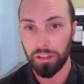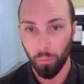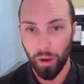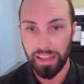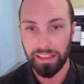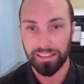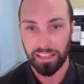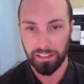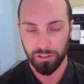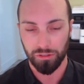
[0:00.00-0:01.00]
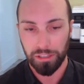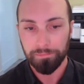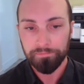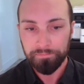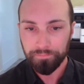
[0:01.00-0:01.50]
in the way that the industry
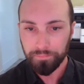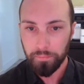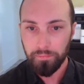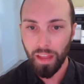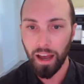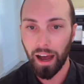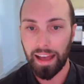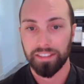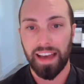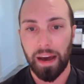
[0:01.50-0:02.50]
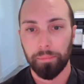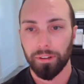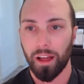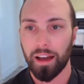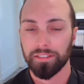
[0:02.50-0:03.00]
has
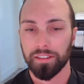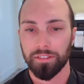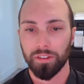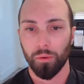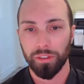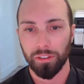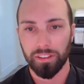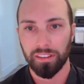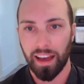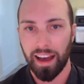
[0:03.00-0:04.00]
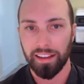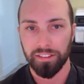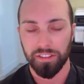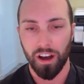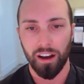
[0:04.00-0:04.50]
capitalized. And so we looked at that and
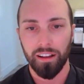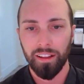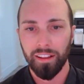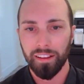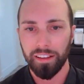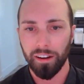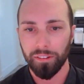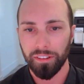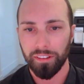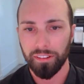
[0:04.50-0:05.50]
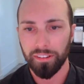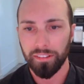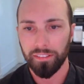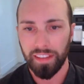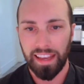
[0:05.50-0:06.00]
saw,
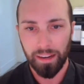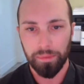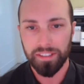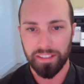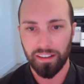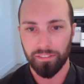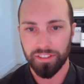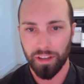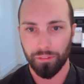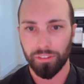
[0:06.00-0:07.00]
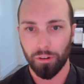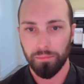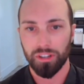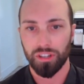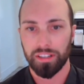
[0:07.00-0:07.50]
cannabis in and of itself, and our
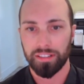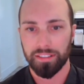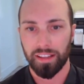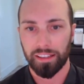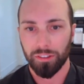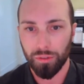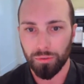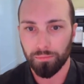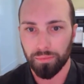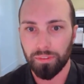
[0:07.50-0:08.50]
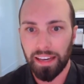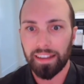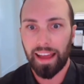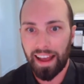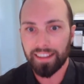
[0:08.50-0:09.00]
mission is like to
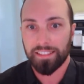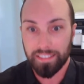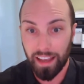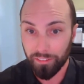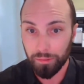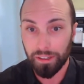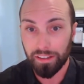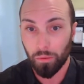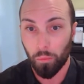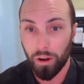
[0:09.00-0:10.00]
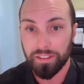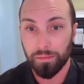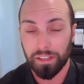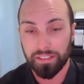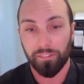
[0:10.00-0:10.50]
get access to everybody that wants it,
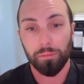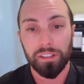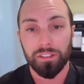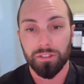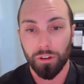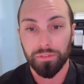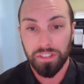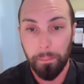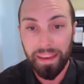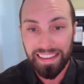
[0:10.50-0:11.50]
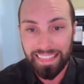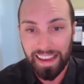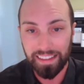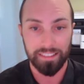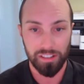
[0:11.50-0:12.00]
because everybody deserves to make
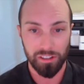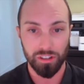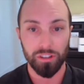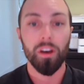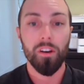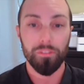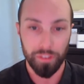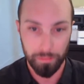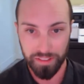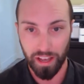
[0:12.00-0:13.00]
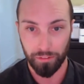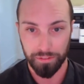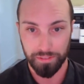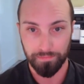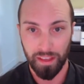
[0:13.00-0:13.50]
that decision for
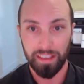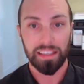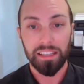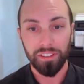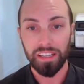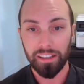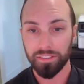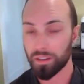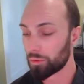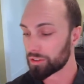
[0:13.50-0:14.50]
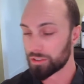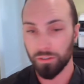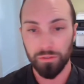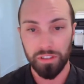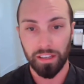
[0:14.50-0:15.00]
themselves. Even if someone's
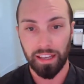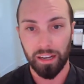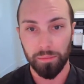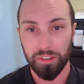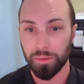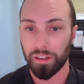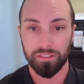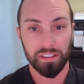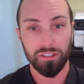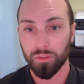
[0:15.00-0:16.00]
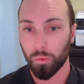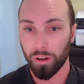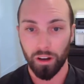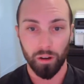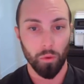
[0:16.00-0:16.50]
using cannabis because they just want
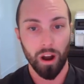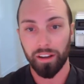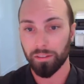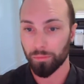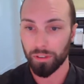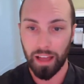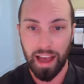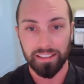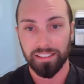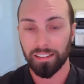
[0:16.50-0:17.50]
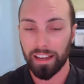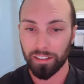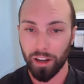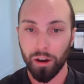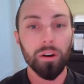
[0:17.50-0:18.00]
to unwind and relax and let
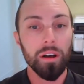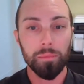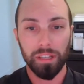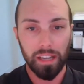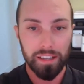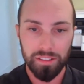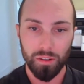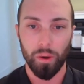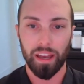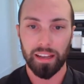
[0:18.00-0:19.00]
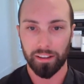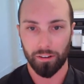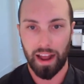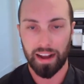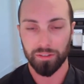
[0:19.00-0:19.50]
go, because of the way it
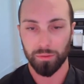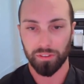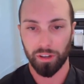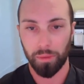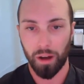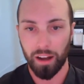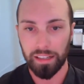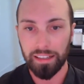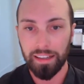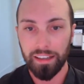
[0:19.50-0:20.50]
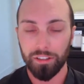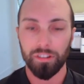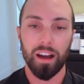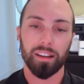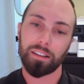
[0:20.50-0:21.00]
interacts with their body, you're
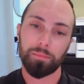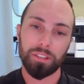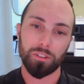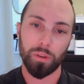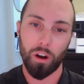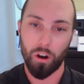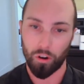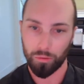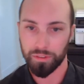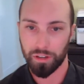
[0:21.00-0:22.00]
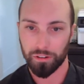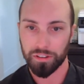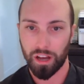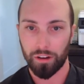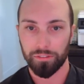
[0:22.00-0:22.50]
not going to be doing harm to
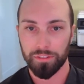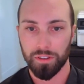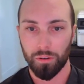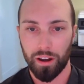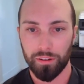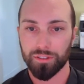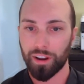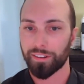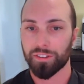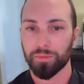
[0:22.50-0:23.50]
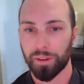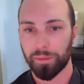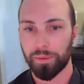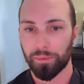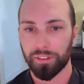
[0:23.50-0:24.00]
yourself. And so I always try to explain
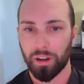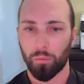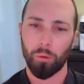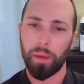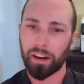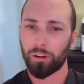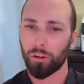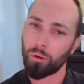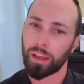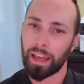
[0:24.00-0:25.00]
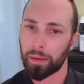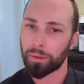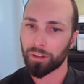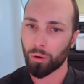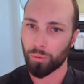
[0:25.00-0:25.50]
to people that talk, well, medical, okay,
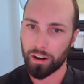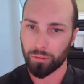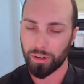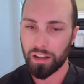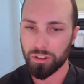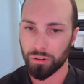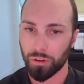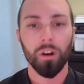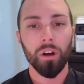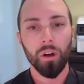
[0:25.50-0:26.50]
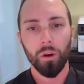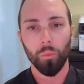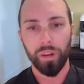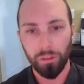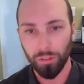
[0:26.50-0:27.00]
but no recreational.
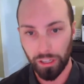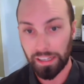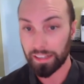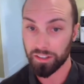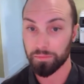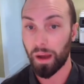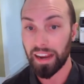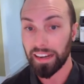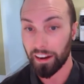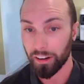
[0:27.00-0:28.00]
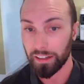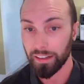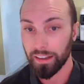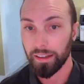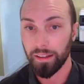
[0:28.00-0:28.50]
We don't look at it as binary.
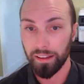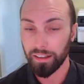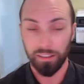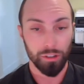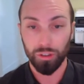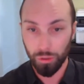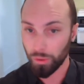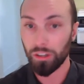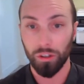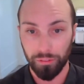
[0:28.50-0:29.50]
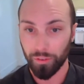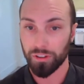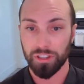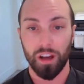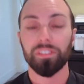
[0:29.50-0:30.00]
You're doing good for
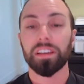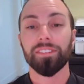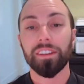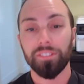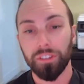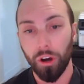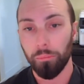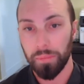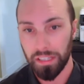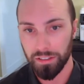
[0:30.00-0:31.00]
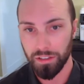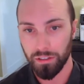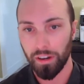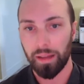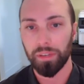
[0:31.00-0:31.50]
yourself, even if you don't mean
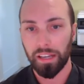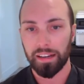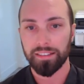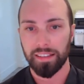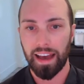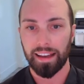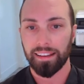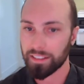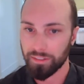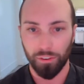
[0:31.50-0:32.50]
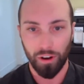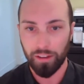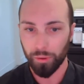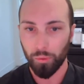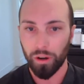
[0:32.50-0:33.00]
to. And because of that, it's for
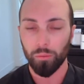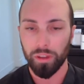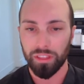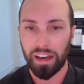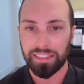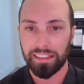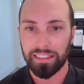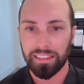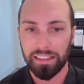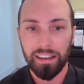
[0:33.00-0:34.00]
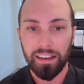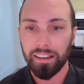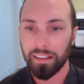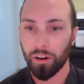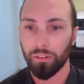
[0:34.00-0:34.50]
everyone. We thought that the
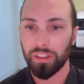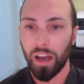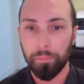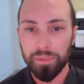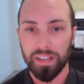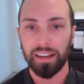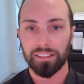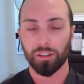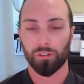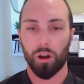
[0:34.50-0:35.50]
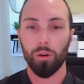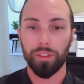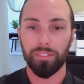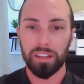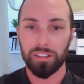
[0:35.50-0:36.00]
upside in the growth
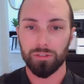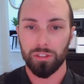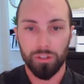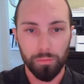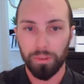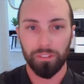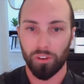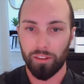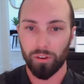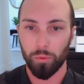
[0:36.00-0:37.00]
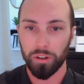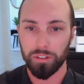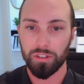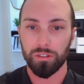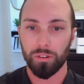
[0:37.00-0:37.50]
of the industry should be for everyone
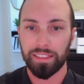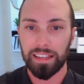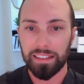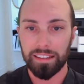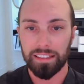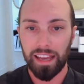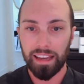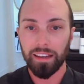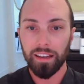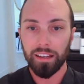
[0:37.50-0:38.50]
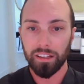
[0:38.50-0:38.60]
too. At the end of the day,